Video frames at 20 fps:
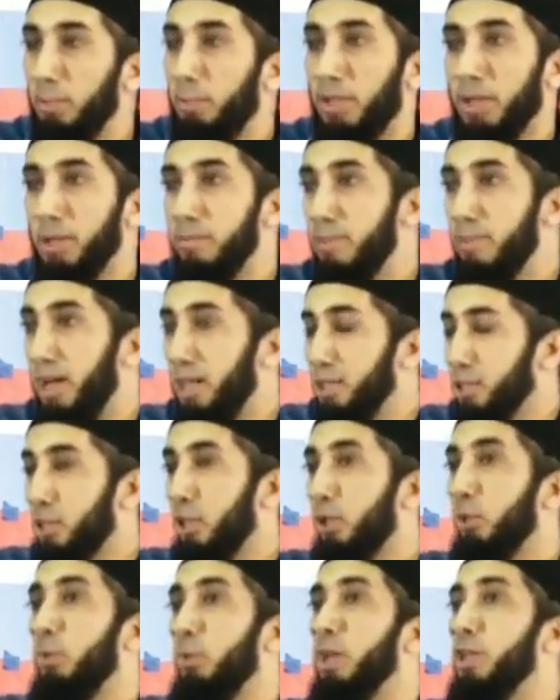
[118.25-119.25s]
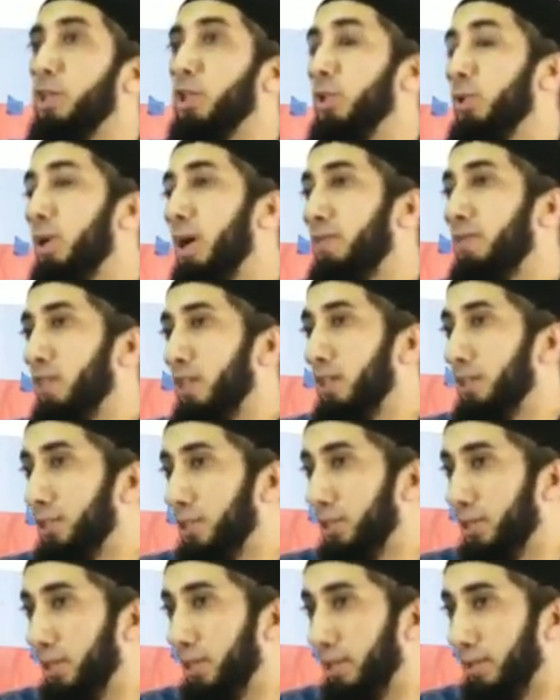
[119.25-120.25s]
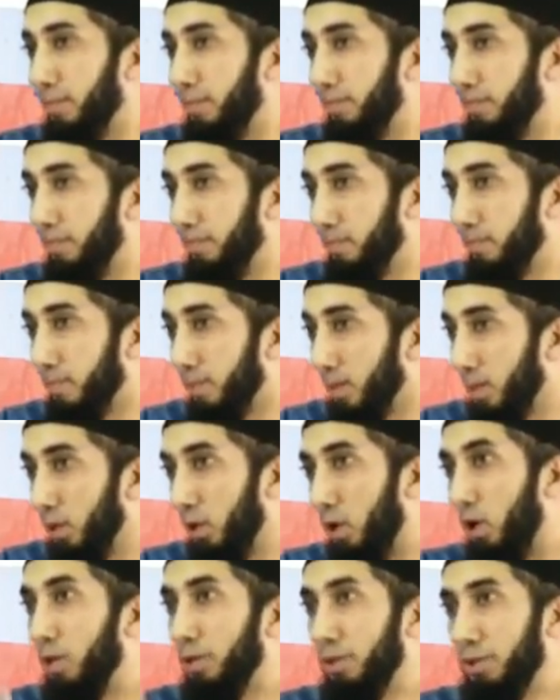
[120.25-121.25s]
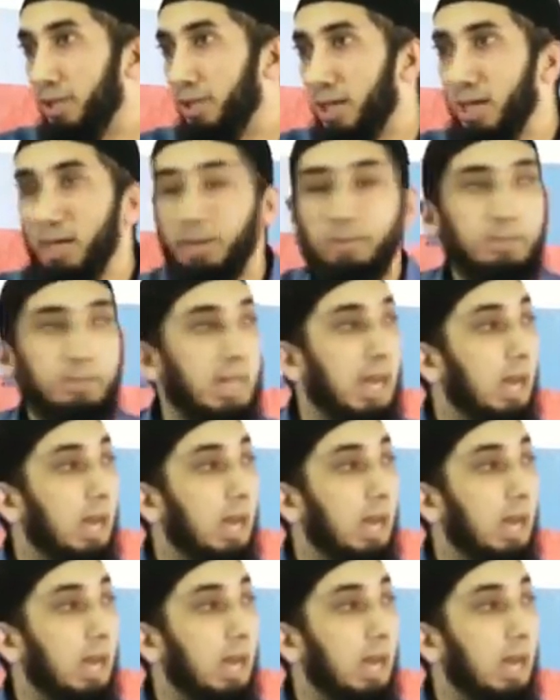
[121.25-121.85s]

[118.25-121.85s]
But a master, when do you have to listen to them? All the time.